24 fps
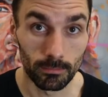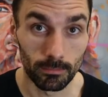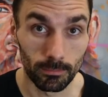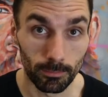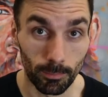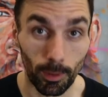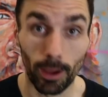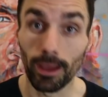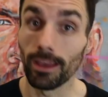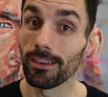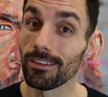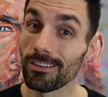
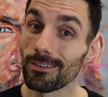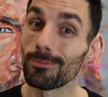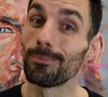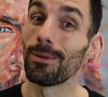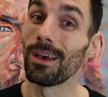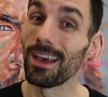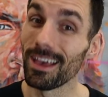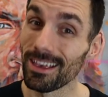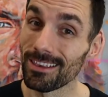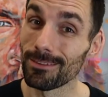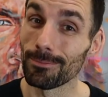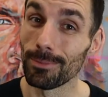buy a
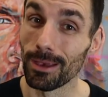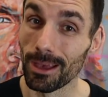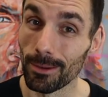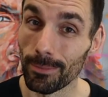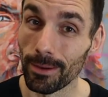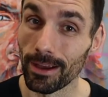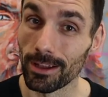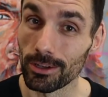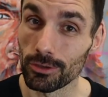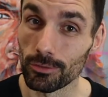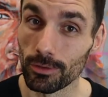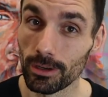spare
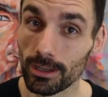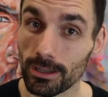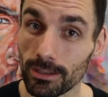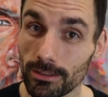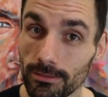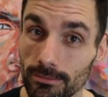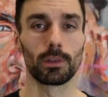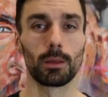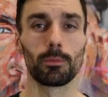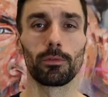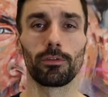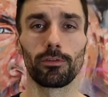battery.
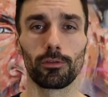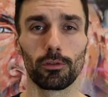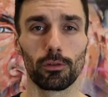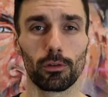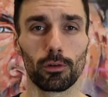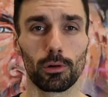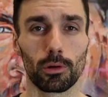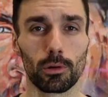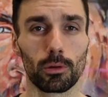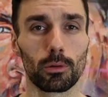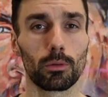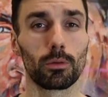Number
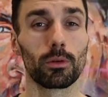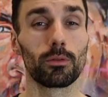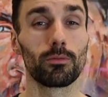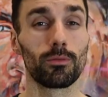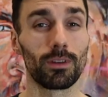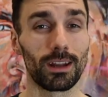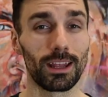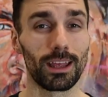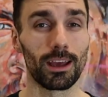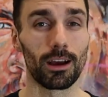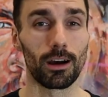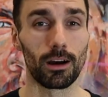four, we
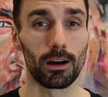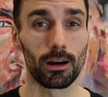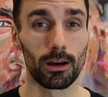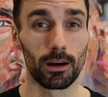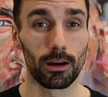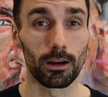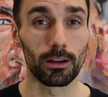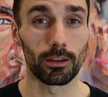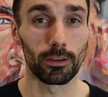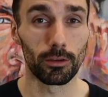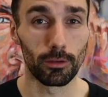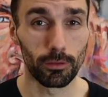really
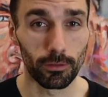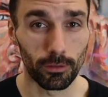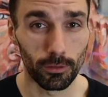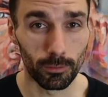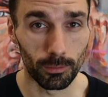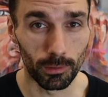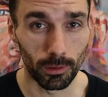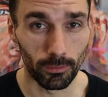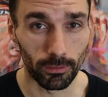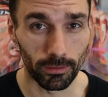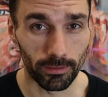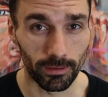are YouTube
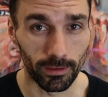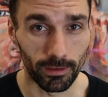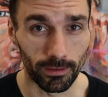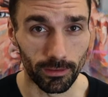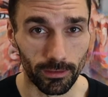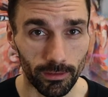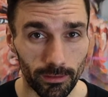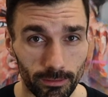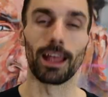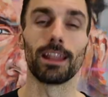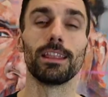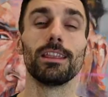
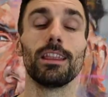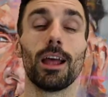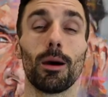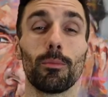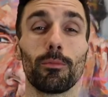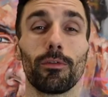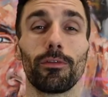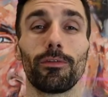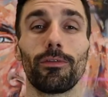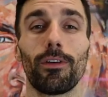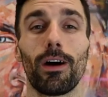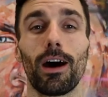novices. And
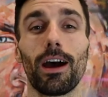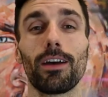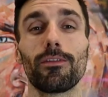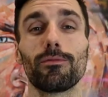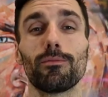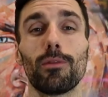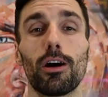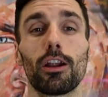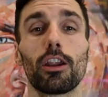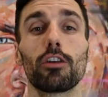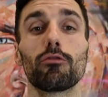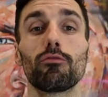number five,
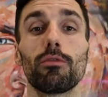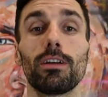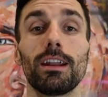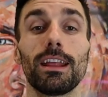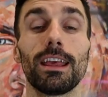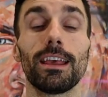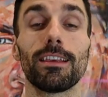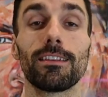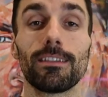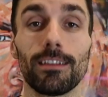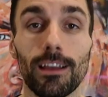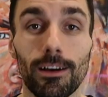Marlow
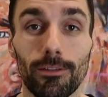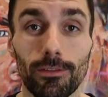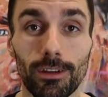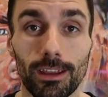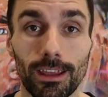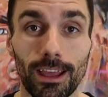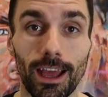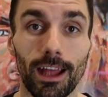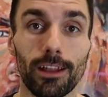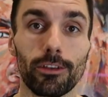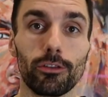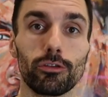really is
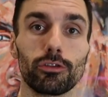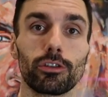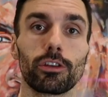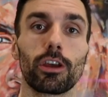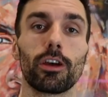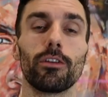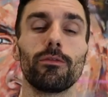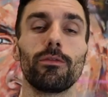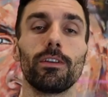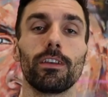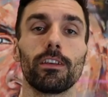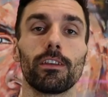lovely and you should
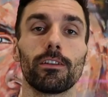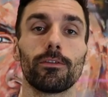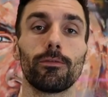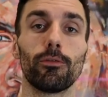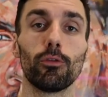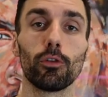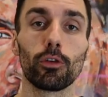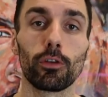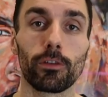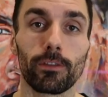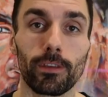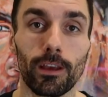go and visit
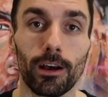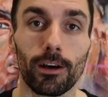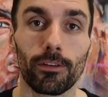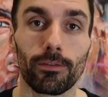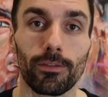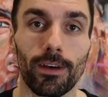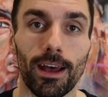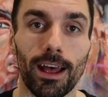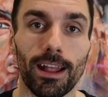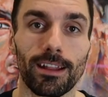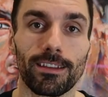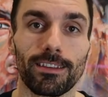for
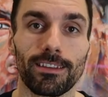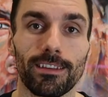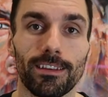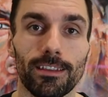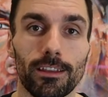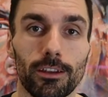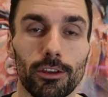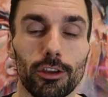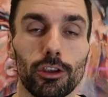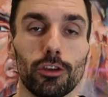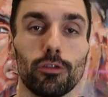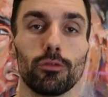yourself and see
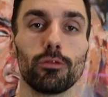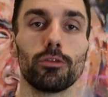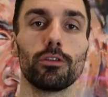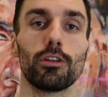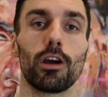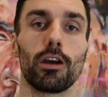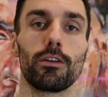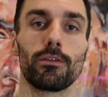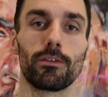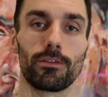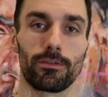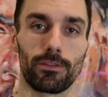the new
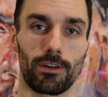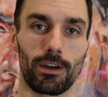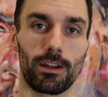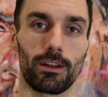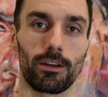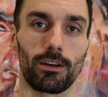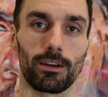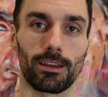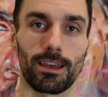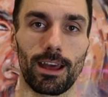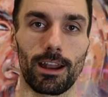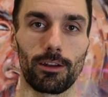Nova Fine
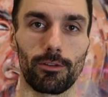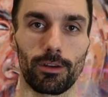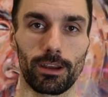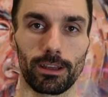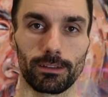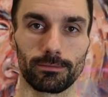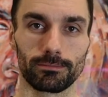Art Gallery.